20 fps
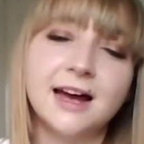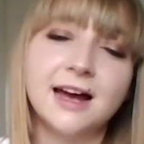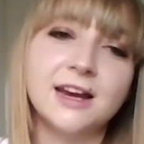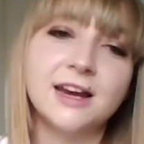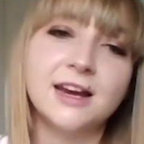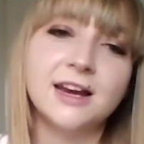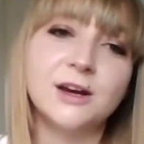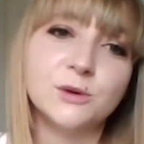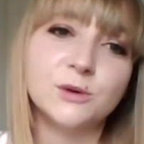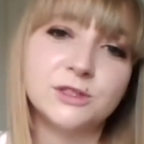
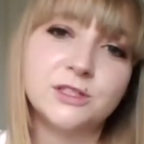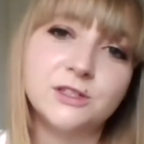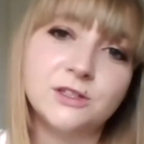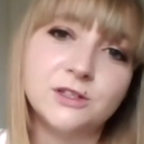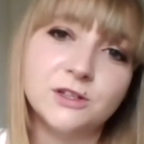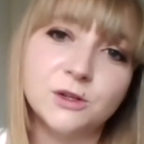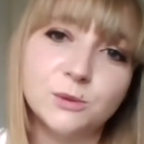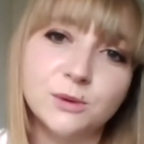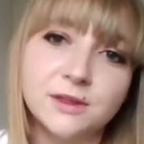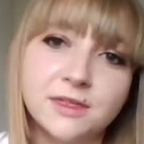And it was to
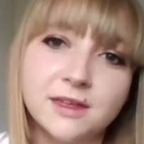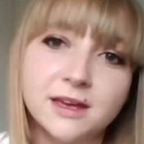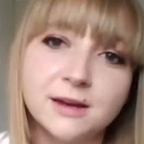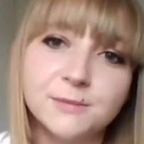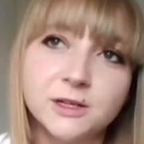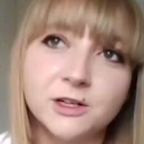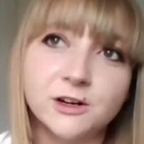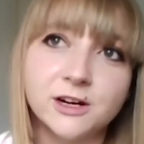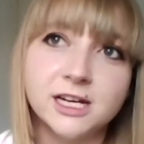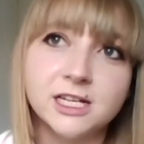do with the
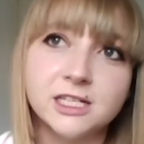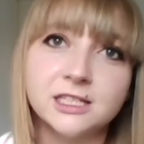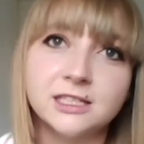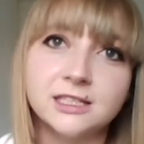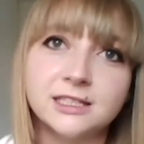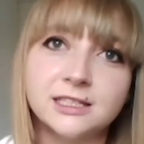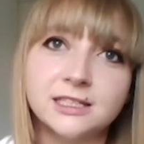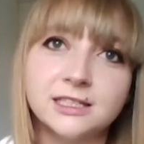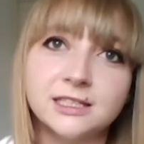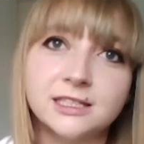immigration
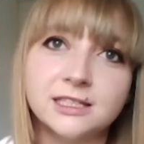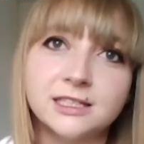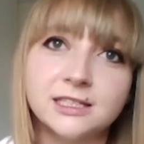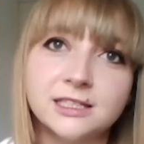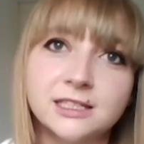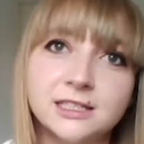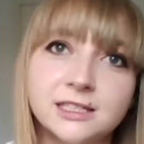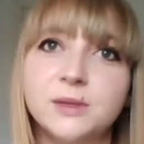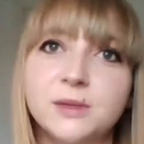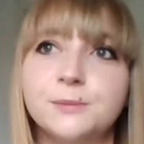
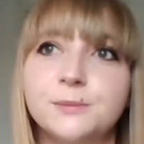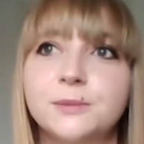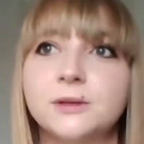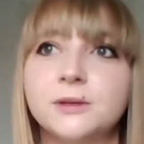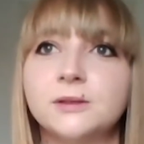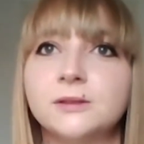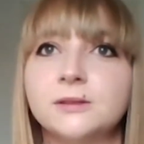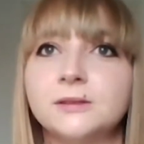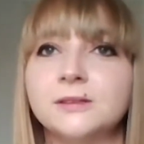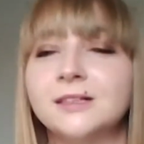scheme and
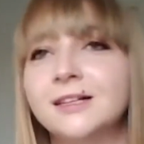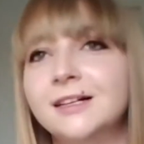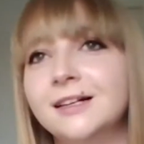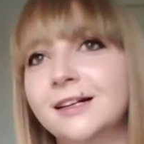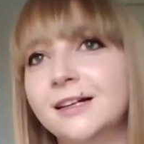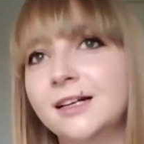people